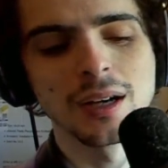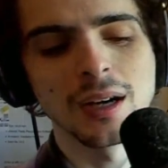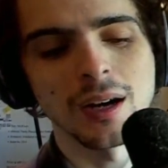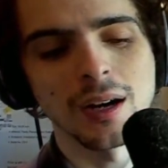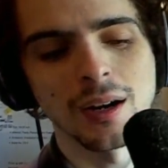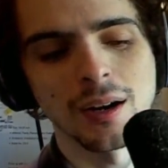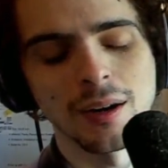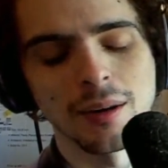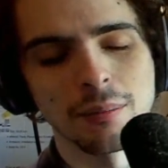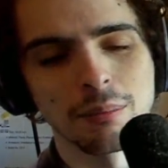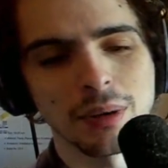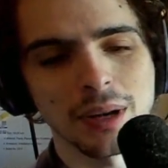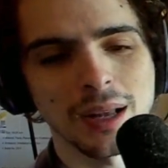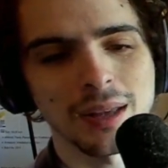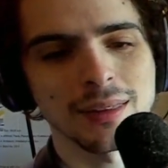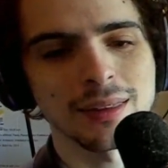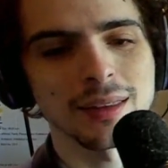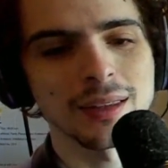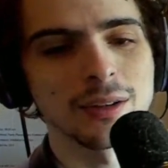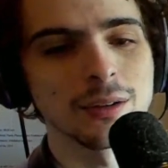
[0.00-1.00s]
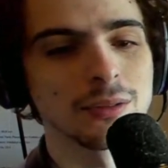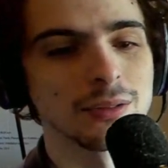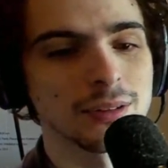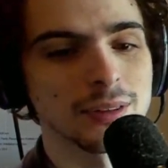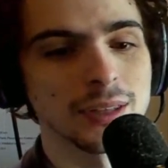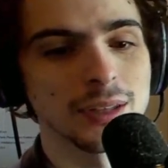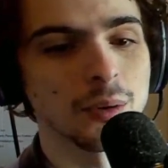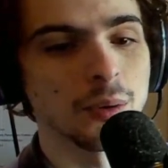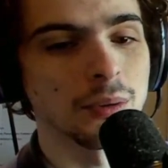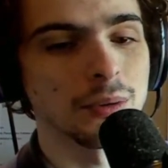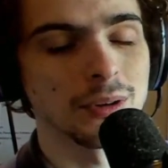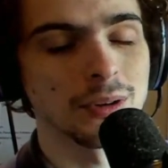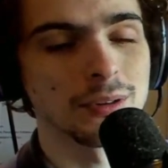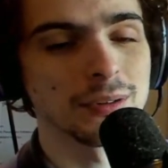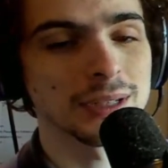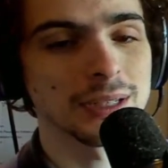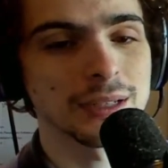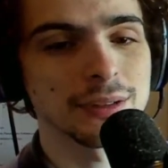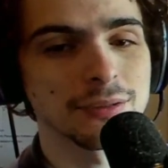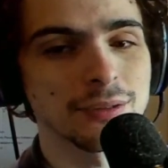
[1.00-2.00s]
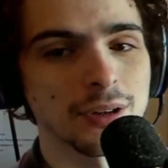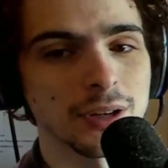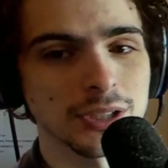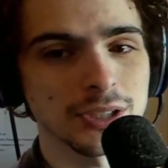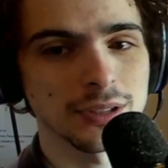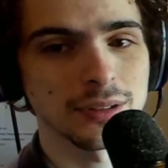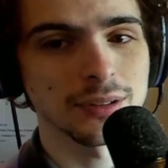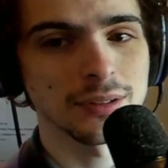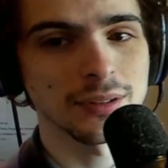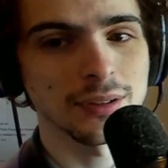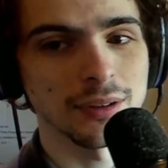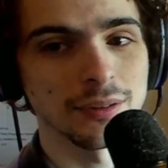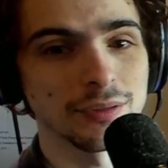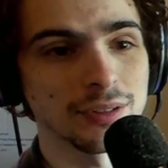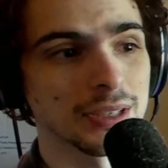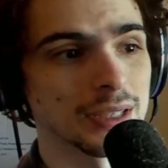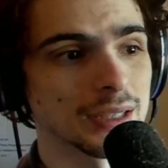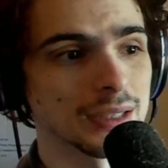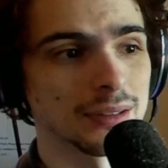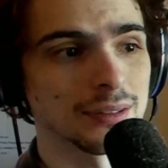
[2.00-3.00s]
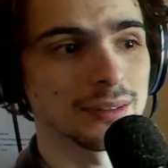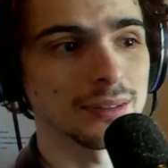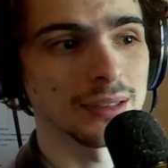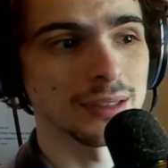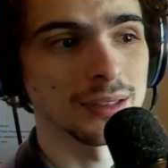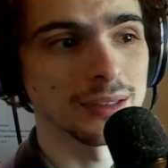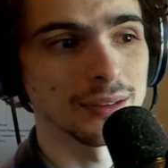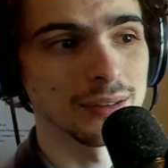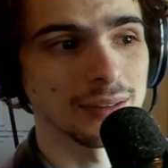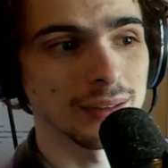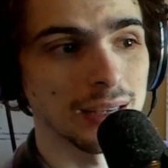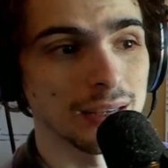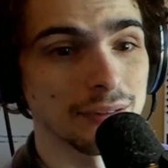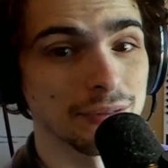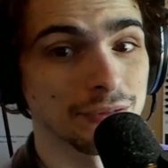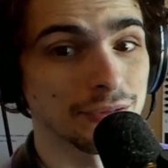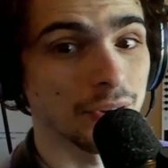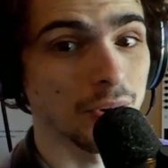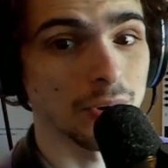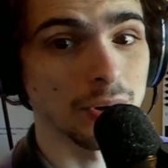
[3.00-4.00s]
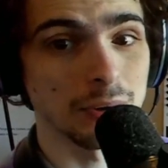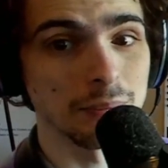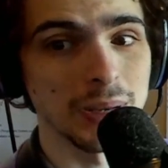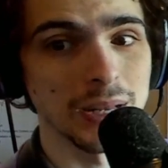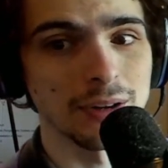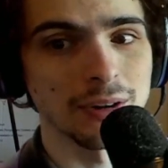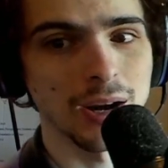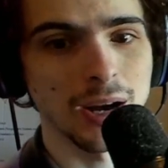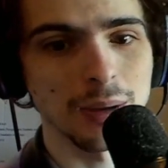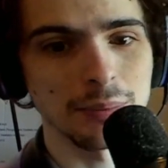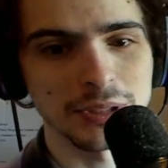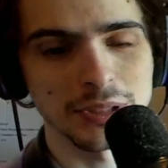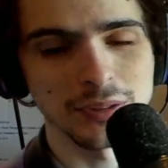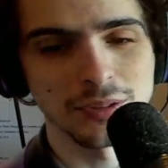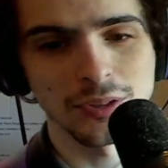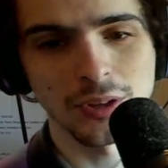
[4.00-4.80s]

um, but I think using the aura reading functions of keys is a far better option.